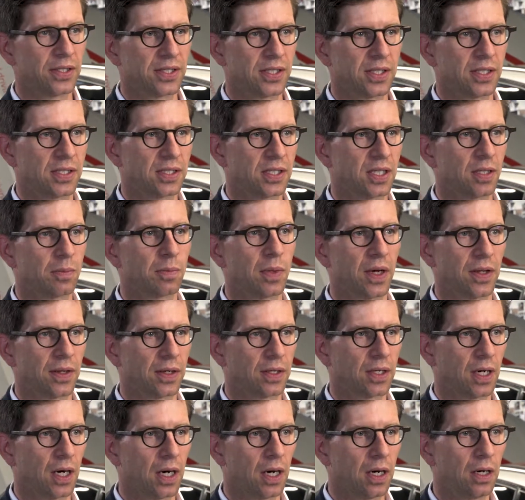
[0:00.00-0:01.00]
assisted by the
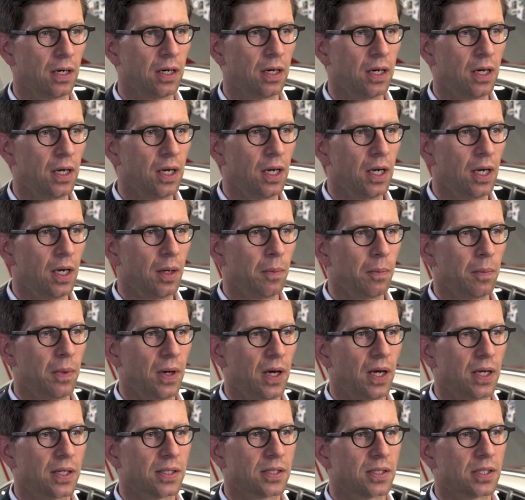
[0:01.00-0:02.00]
car,
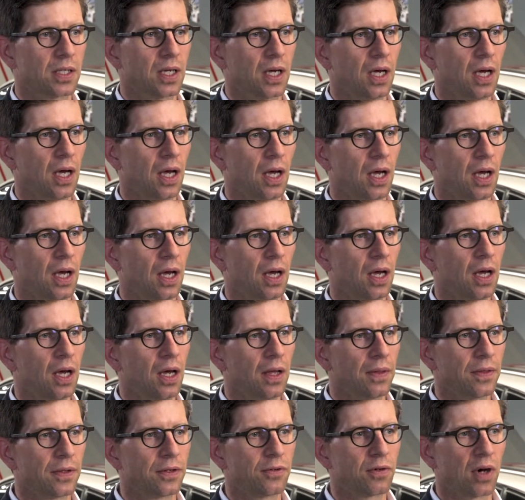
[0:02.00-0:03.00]
but uh,
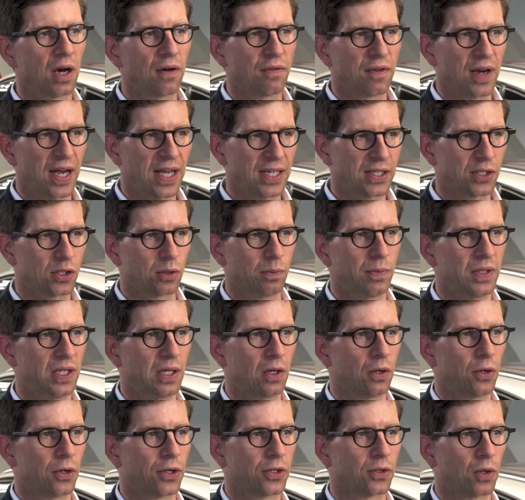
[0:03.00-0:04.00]
the driver has to be
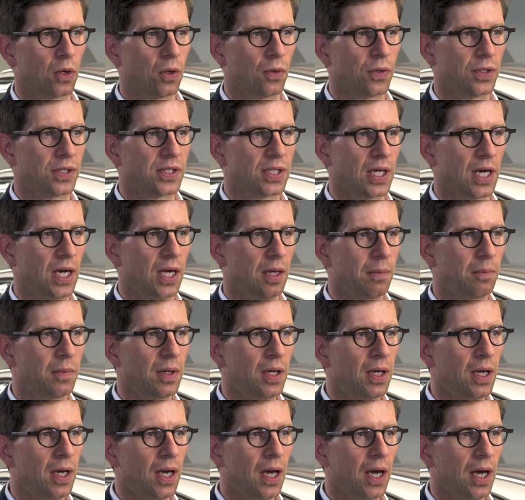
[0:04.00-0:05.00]
alert all the time
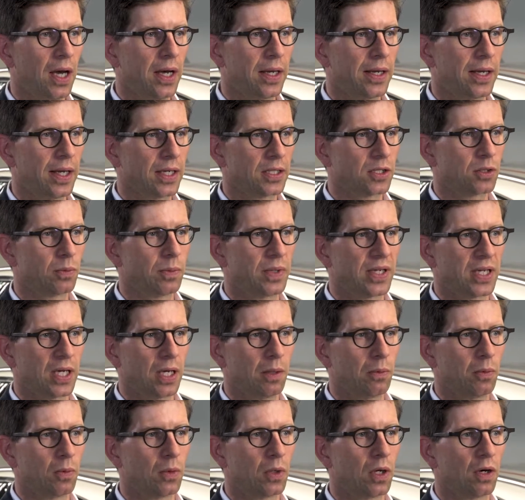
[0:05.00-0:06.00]
and has to be
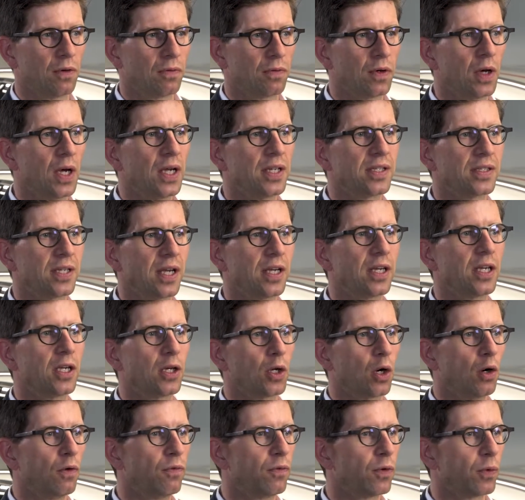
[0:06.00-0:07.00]
capable of
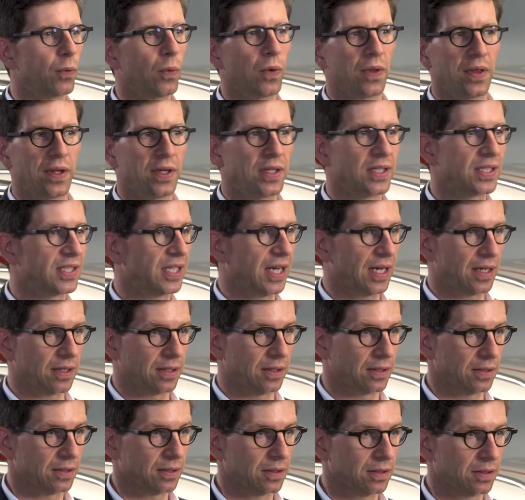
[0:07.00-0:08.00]
taking over within a
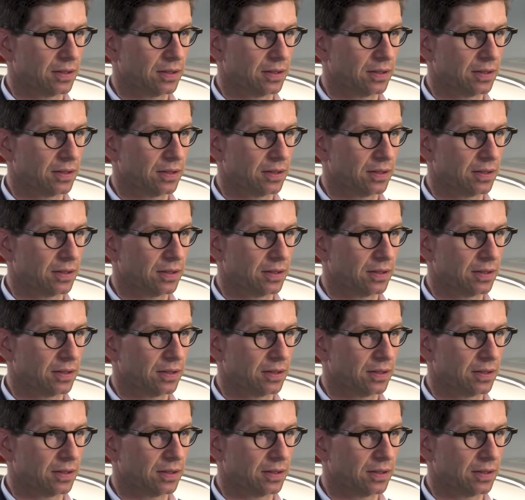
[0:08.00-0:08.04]
second.